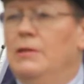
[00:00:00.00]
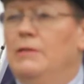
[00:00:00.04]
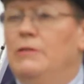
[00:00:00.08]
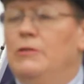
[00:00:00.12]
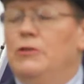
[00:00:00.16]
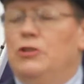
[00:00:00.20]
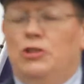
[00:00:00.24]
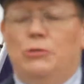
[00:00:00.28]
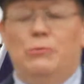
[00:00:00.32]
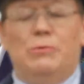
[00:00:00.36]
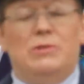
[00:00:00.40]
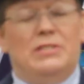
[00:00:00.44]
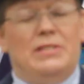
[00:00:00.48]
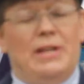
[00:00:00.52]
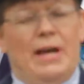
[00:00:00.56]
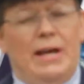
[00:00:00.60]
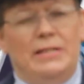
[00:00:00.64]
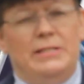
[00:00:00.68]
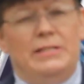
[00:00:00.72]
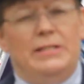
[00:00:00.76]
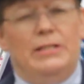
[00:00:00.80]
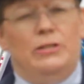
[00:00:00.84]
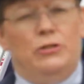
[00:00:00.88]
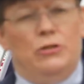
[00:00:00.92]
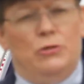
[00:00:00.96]
She was
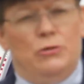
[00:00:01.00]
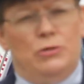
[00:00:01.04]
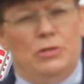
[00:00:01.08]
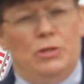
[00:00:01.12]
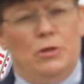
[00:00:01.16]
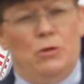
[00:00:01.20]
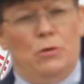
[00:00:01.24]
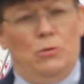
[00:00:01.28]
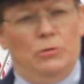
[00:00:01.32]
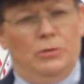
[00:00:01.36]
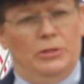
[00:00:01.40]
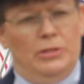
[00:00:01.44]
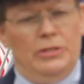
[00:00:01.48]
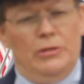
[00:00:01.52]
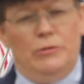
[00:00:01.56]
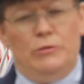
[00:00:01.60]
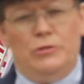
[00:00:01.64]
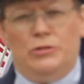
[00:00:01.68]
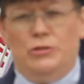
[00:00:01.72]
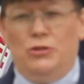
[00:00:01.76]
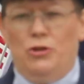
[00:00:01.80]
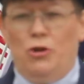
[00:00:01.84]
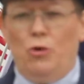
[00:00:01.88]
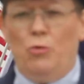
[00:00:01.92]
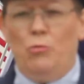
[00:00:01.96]
19 years old, and there
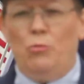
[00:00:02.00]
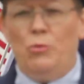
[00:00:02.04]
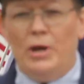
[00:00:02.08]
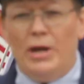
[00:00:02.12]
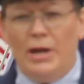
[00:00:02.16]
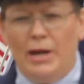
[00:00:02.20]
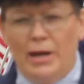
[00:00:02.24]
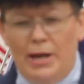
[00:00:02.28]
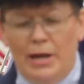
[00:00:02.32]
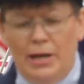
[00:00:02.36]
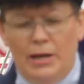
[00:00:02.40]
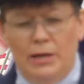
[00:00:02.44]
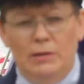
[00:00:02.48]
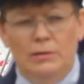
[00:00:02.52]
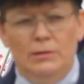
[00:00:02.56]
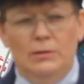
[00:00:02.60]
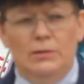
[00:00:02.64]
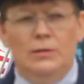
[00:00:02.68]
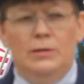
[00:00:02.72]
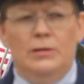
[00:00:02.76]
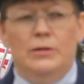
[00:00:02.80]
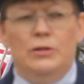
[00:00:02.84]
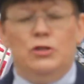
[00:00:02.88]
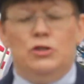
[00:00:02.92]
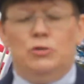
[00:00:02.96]
was no way
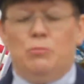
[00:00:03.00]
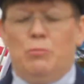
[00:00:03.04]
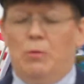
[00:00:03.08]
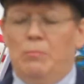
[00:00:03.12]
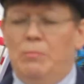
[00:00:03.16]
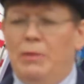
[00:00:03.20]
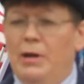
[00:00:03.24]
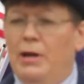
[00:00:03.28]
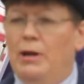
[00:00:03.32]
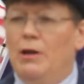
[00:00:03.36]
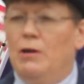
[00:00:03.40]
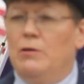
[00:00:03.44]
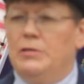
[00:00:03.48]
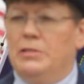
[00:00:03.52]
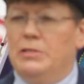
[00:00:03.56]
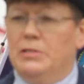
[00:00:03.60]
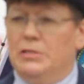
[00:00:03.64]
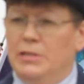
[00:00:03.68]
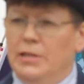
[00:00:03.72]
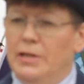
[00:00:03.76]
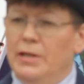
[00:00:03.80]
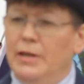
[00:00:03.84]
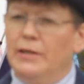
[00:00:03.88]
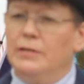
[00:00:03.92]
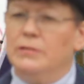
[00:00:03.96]
to prepare
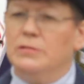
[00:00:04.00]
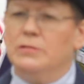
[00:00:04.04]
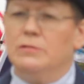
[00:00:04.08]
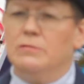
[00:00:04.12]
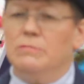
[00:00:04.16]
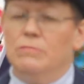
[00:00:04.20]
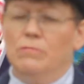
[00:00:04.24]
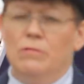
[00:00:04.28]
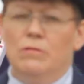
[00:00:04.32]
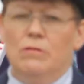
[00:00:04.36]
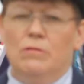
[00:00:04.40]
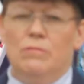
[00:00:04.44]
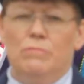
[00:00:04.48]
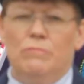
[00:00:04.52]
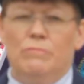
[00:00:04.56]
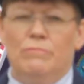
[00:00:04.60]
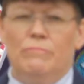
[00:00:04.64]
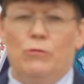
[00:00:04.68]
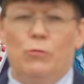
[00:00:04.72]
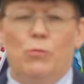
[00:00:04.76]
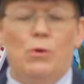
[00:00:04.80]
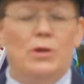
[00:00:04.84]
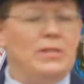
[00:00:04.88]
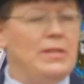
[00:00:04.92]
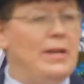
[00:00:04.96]
these kids
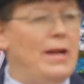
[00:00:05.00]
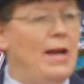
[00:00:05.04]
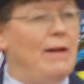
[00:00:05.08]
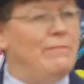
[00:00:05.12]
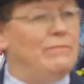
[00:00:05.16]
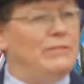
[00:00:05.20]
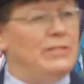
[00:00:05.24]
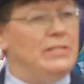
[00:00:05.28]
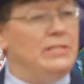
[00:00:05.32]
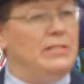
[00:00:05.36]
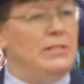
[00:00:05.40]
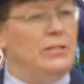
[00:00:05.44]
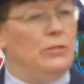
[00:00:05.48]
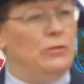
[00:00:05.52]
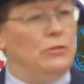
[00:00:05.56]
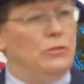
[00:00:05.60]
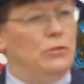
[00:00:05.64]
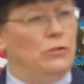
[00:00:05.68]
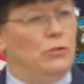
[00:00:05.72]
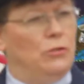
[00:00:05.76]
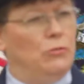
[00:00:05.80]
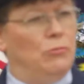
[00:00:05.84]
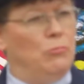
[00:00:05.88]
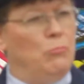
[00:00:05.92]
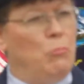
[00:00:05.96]
for what they have to see and
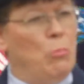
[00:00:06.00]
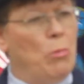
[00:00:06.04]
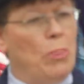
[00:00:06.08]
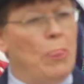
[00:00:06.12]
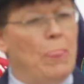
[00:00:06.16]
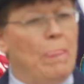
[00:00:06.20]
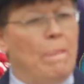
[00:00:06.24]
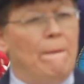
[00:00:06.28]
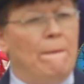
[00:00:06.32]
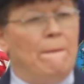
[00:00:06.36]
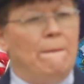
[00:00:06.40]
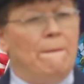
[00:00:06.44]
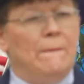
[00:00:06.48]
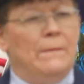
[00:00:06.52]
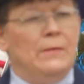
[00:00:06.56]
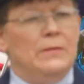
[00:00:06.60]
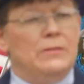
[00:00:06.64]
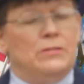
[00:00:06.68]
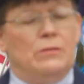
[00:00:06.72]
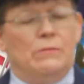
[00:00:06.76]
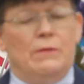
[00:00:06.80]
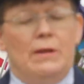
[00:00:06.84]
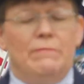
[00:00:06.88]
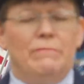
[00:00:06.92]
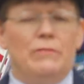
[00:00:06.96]
do.
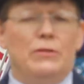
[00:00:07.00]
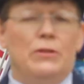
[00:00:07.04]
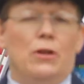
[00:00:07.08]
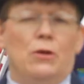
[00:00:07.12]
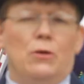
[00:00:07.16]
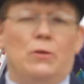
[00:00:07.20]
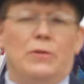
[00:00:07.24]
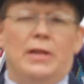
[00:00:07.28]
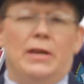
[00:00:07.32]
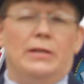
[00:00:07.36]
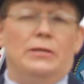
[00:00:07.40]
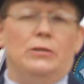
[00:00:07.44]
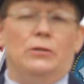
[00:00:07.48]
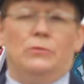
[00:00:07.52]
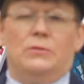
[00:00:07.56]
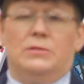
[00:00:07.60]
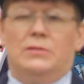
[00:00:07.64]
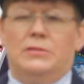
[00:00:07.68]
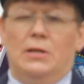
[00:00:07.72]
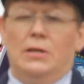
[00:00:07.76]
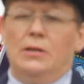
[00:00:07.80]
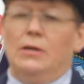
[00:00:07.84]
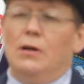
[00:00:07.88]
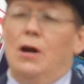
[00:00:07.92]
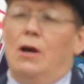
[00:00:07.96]
So even though they don't
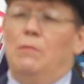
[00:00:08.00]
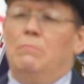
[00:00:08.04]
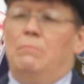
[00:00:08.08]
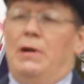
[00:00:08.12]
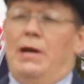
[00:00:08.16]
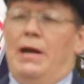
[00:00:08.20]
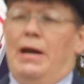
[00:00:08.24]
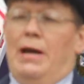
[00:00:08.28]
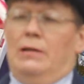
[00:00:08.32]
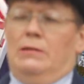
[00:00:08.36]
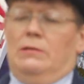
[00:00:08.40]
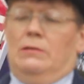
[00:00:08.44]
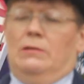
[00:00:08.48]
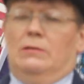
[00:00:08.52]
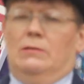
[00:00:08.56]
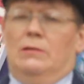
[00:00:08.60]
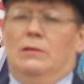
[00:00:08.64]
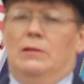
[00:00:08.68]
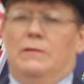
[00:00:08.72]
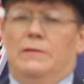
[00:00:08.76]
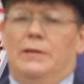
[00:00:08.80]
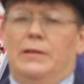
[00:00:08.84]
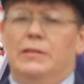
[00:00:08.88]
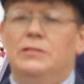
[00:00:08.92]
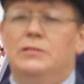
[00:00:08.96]
see combat,
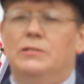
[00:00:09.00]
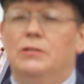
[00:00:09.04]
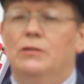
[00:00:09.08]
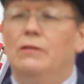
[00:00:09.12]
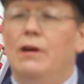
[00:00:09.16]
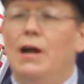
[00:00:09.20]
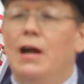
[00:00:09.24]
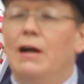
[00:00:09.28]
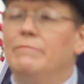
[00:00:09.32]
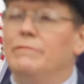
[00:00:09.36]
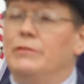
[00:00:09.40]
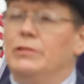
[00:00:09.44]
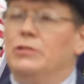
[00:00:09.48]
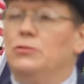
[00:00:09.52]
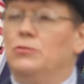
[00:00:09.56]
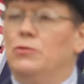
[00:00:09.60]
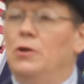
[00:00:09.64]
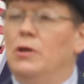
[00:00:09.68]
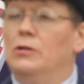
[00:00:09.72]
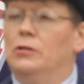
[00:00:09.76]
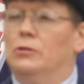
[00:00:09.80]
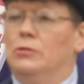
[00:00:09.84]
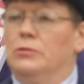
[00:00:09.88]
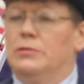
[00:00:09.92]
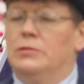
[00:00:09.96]
they still have the
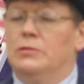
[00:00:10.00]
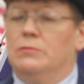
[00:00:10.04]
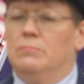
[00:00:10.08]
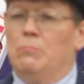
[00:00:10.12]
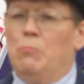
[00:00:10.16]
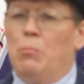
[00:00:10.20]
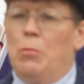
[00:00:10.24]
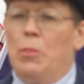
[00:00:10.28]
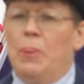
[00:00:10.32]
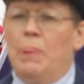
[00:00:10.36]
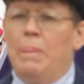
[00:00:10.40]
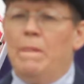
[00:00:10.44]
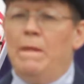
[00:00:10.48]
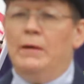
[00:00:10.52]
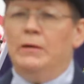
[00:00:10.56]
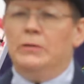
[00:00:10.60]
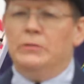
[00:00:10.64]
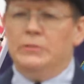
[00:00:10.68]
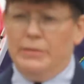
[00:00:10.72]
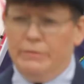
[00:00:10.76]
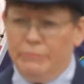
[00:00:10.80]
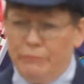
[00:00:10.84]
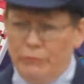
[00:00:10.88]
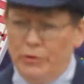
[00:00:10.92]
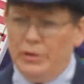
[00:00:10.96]
struggles.
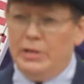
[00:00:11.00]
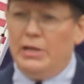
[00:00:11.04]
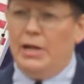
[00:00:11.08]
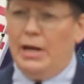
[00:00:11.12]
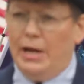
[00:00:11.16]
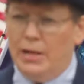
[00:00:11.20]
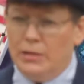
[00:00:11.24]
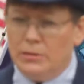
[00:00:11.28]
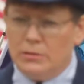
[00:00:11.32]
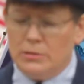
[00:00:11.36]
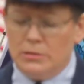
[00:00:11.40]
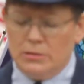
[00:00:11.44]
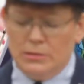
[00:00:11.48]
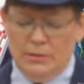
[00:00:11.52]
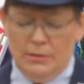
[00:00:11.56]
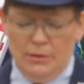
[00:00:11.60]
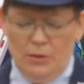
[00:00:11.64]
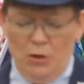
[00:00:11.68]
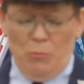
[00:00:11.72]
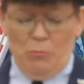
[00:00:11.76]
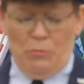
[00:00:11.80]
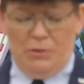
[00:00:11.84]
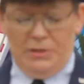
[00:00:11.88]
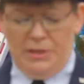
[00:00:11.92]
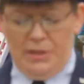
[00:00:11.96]
Different, yes,
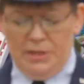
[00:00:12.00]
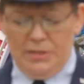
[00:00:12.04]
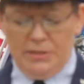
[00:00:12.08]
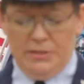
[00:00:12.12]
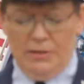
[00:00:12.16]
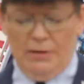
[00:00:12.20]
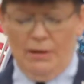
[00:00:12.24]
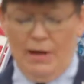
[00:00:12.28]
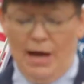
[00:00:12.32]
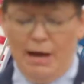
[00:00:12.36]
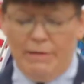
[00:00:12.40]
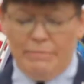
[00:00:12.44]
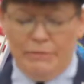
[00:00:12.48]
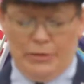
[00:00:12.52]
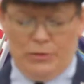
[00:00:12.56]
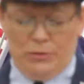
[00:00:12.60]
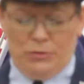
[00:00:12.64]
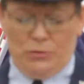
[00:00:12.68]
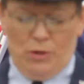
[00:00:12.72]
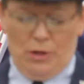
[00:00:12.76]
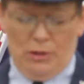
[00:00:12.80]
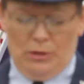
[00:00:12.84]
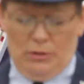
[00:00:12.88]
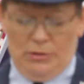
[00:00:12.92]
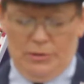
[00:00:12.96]
but they still have the
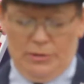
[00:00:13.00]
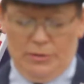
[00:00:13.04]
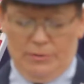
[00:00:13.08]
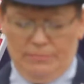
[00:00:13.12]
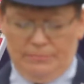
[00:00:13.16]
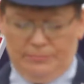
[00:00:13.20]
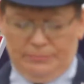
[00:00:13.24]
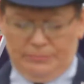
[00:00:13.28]
struggles.